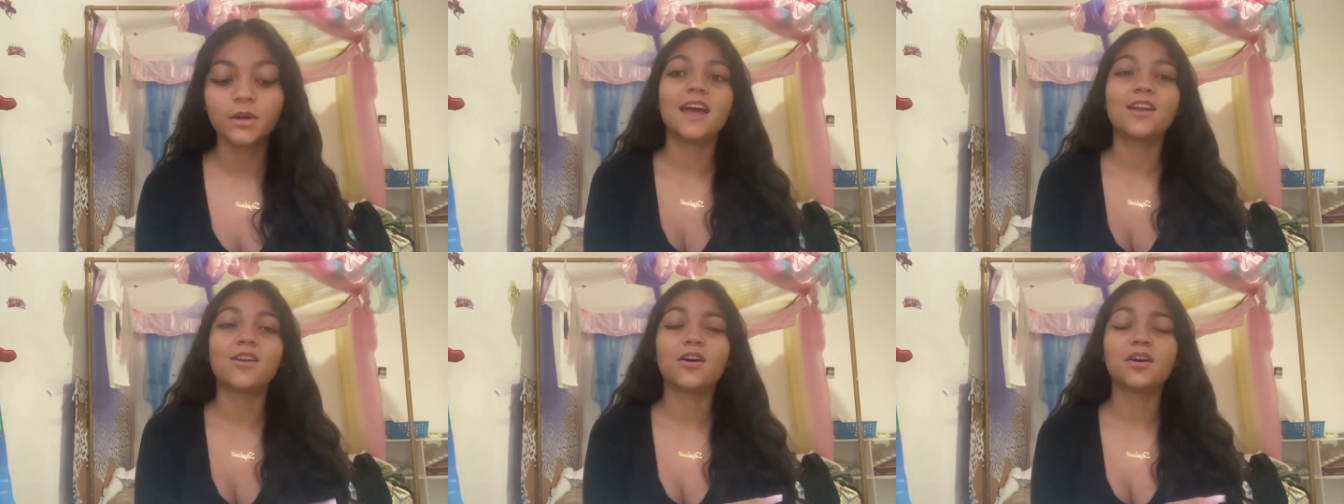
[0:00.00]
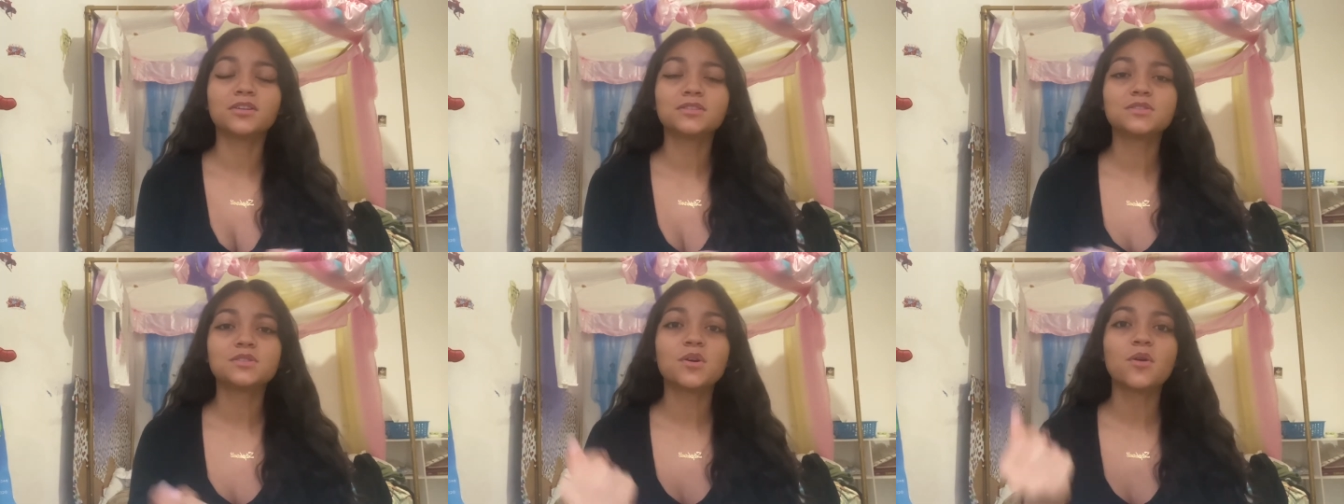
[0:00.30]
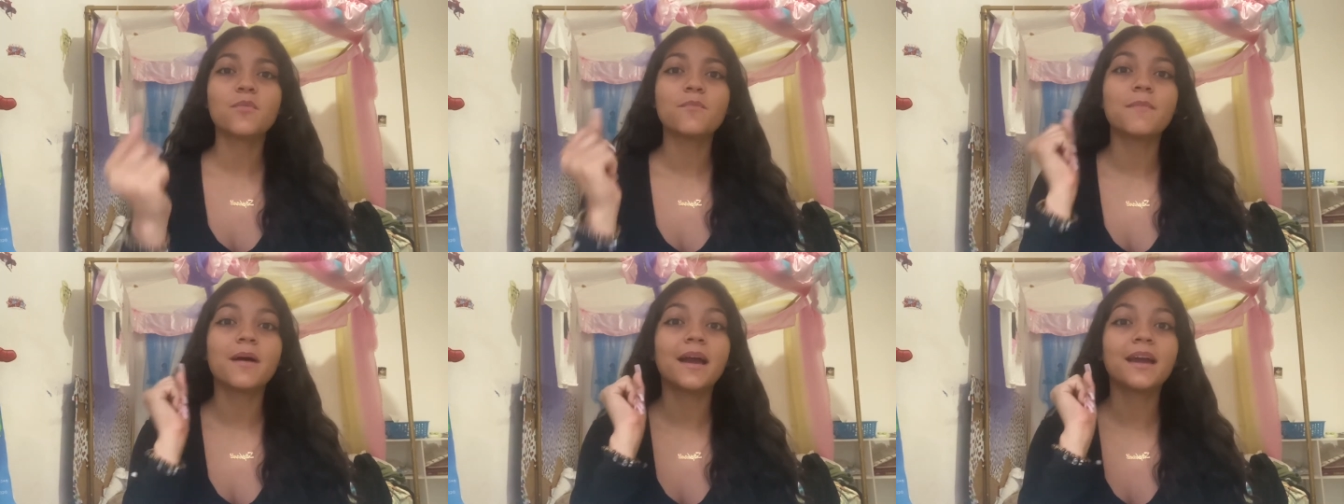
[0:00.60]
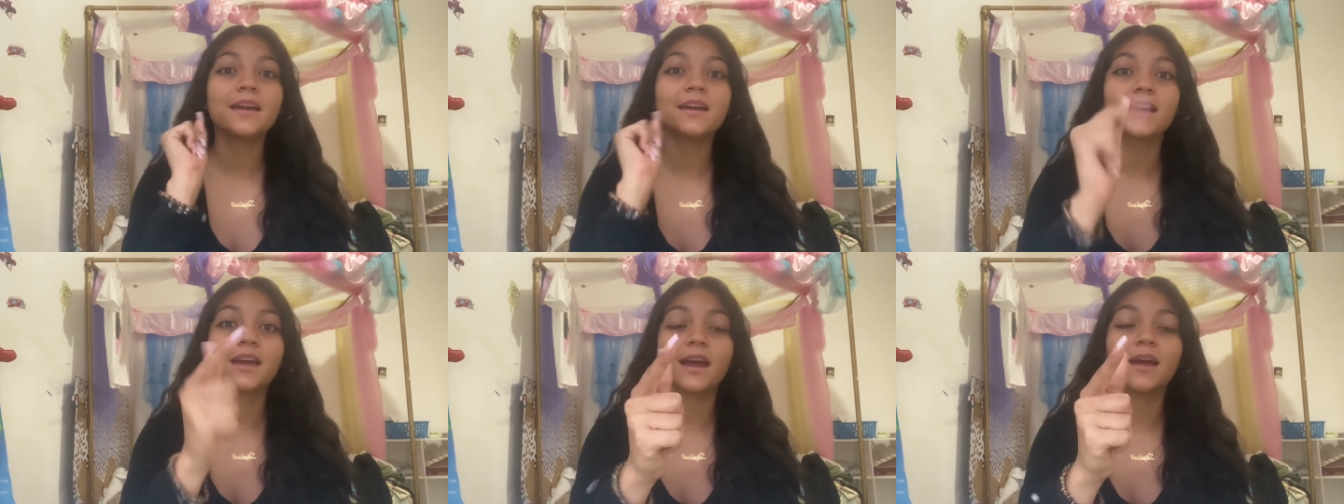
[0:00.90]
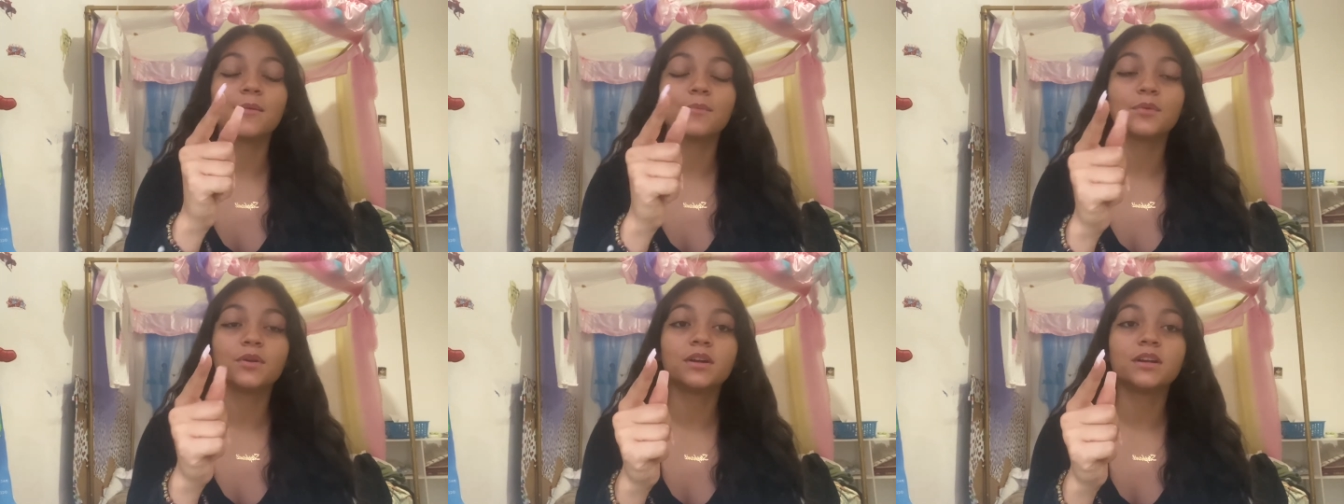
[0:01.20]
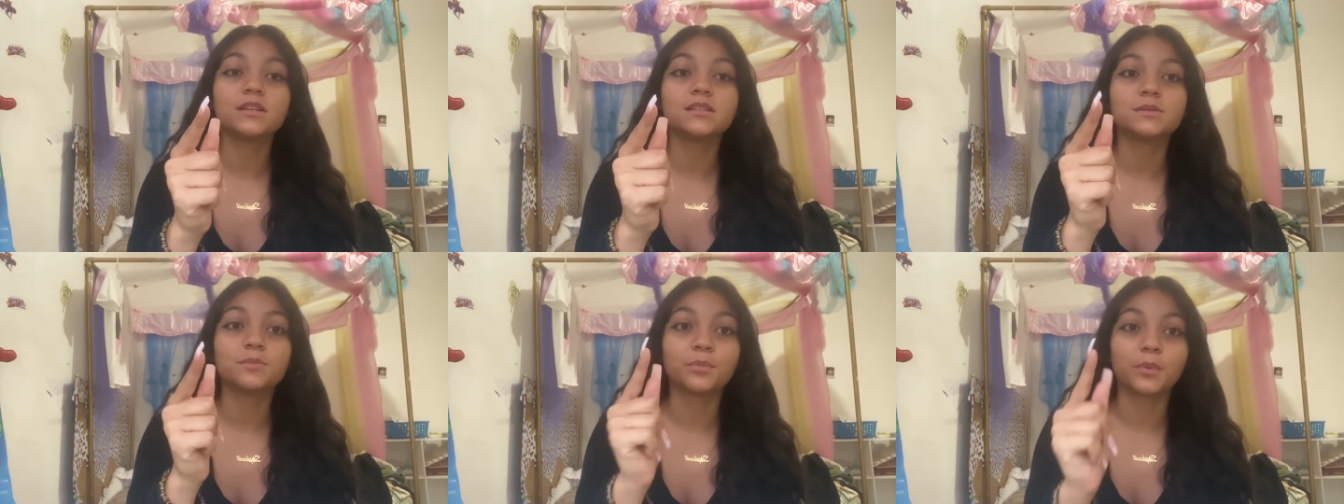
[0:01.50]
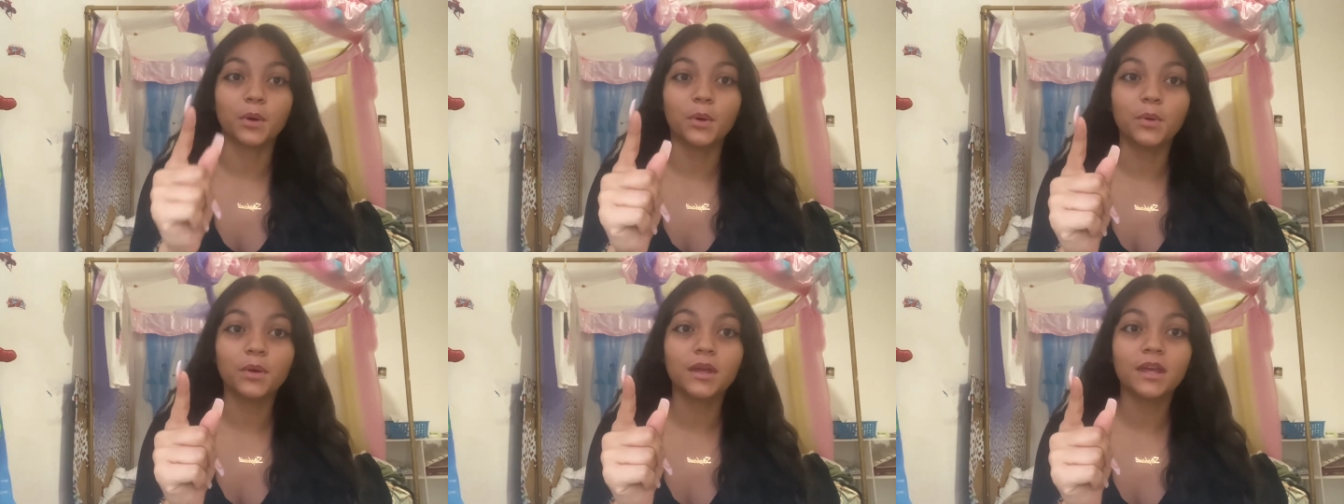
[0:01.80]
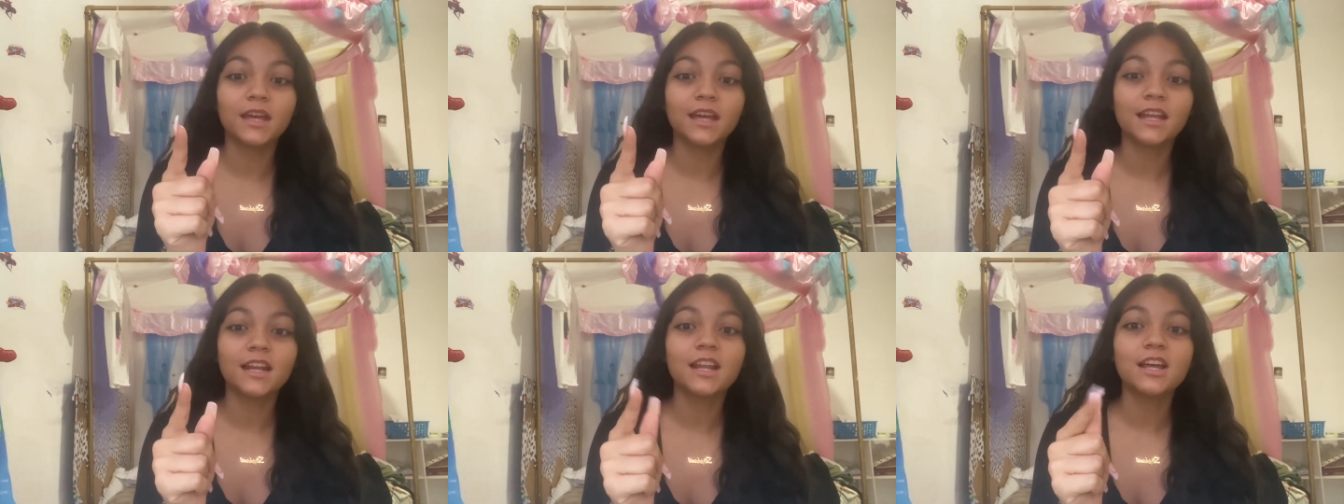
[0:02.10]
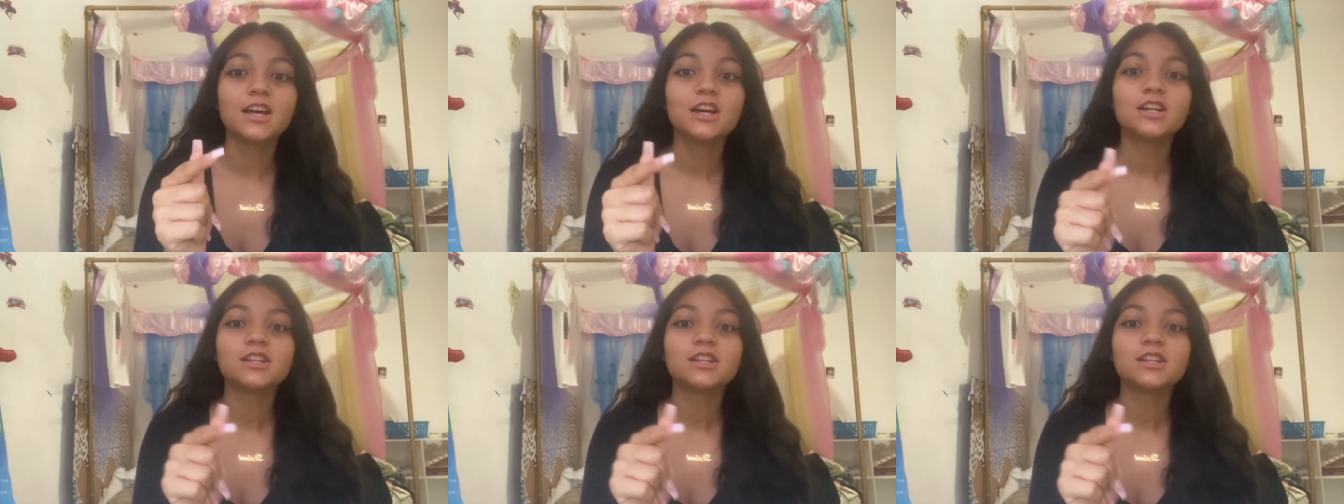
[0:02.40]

And also my camera is broken,